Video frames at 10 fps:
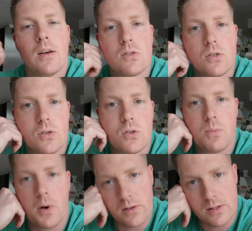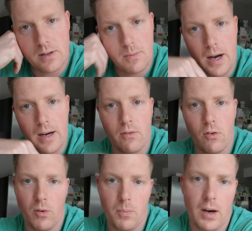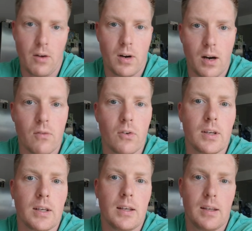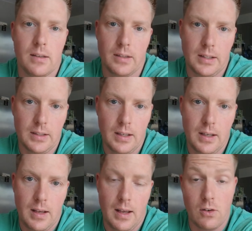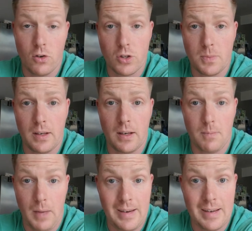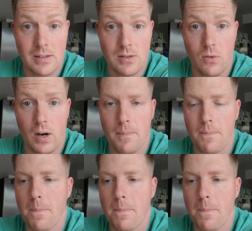to parts of the body for repair, recovery, healing, and nourishment and maintenance, right?